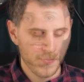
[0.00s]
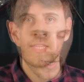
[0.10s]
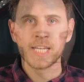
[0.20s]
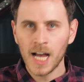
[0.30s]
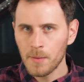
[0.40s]

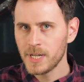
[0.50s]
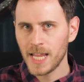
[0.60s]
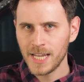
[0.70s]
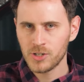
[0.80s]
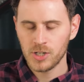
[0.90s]
The
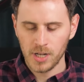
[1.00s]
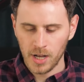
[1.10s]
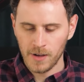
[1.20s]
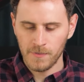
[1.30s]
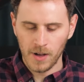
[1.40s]
combination
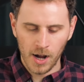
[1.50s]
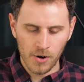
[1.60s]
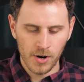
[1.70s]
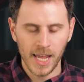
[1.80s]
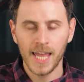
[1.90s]
of
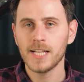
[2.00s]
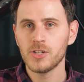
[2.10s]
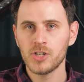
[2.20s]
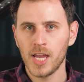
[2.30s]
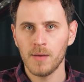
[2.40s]
our
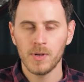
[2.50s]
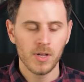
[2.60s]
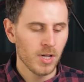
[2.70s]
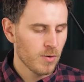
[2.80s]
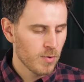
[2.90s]
hand shape
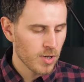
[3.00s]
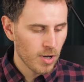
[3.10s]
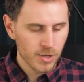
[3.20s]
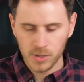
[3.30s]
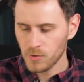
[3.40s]
with
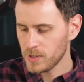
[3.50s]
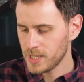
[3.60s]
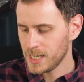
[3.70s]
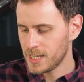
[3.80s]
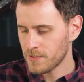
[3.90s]
also
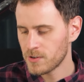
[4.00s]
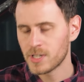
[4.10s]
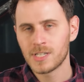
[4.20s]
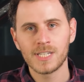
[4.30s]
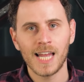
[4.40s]
the
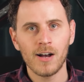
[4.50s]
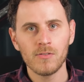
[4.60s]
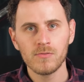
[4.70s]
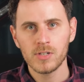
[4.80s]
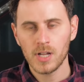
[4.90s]
different
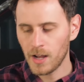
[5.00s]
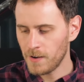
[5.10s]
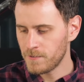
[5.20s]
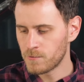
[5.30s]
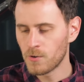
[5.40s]
sounds
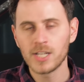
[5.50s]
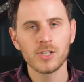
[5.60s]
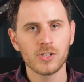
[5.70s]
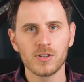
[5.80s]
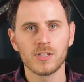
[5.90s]
of
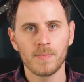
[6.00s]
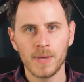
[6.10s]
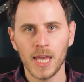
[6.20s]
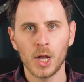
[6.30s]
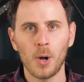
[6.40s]
registers of the
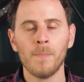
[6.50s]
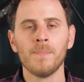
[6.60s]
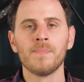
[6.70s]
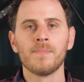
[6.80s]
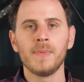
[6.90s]
piano
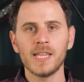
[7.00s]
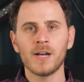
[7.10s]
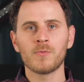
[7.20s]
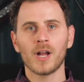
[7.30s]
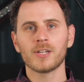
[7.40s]
mean
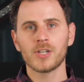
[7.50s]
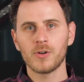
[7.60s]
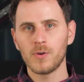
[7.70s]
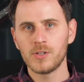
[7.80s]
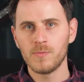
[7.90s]
that we're actually
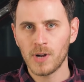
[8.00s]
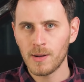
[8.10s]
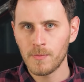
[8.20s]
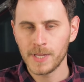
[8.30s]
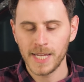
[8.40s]
going to
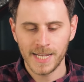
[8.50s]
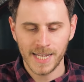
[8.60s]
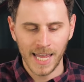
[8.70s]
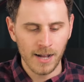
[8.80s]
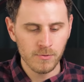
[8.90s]
probably
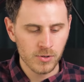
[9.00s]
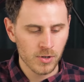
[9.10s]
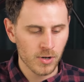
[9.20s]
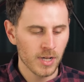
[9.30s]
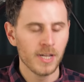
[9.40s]

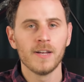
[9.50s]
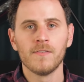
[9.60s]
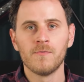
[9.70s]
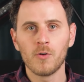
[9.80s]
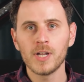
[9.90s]
encounter
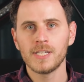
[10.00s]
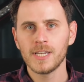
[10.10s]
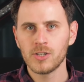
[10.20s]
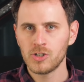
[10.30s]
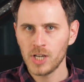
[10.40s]

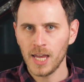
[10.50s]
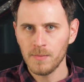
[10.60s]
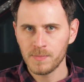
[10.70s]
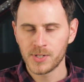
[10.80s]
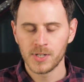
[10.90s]
voicing
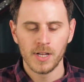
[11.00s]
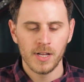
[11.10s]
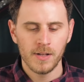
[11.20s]
shapes